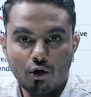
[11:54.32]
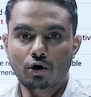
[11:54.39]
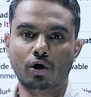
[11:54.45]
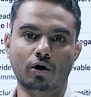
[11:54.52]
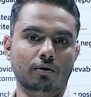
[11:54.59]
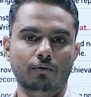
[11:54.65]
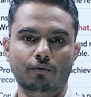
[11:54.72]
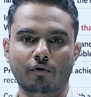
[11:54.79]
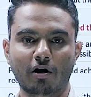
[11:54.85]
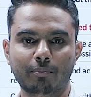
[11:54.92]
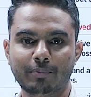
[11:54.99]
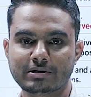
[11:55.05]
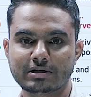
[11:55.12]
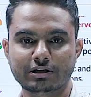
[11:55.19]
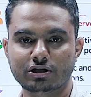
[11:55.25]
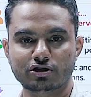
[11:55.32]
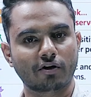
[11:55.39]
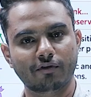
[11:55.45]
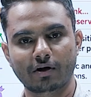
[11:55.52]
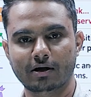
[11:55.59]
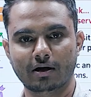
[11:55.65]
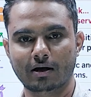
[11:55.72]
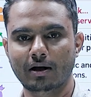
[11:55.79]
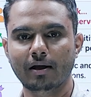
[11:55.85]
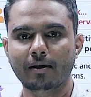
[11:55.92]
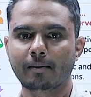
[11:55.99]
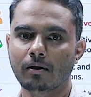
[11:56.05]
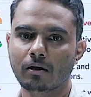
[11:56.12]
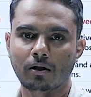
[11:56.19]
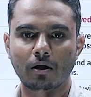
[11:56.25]
don't know what percentage of
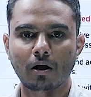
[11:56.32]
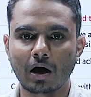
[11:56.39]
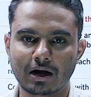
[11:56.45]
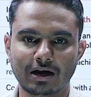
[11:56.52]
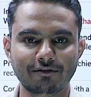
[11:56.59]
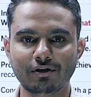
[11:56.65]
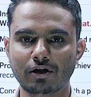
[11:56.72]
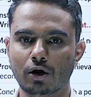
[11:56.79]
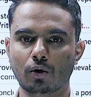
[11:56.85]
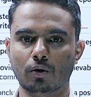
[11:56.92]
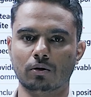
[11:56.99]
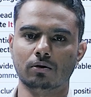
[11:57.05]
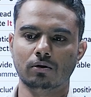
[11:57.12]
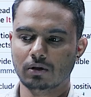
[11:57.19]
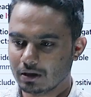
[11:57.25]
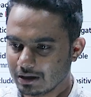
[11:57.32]
elderly are living alone.